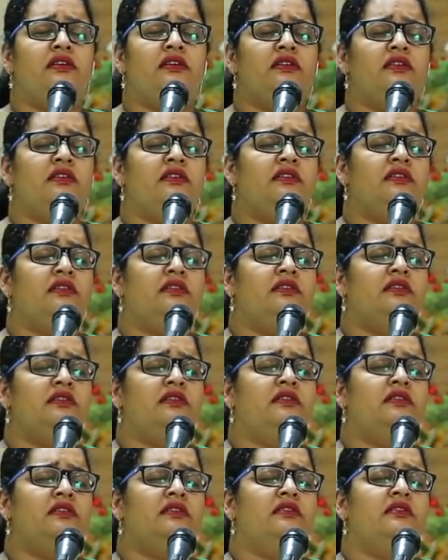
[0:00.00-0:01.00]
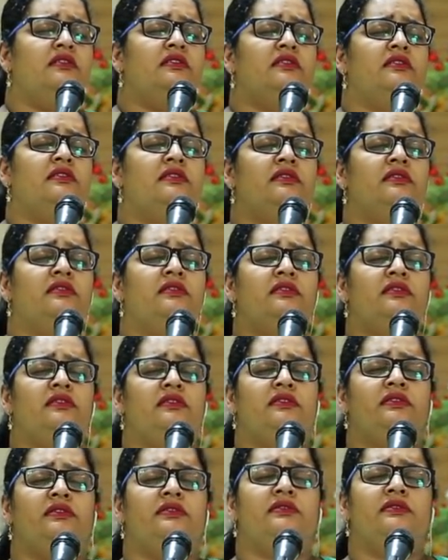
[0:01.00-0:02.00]

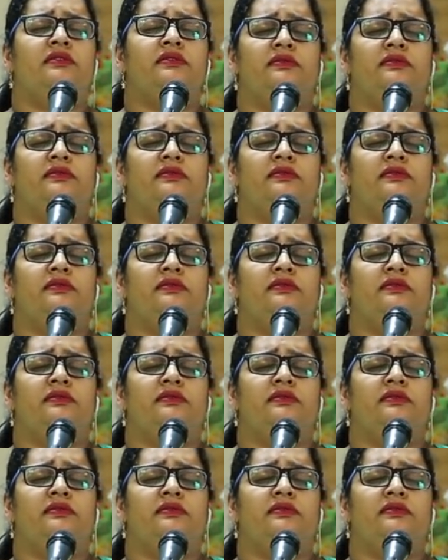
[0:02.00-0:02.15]
[no speech]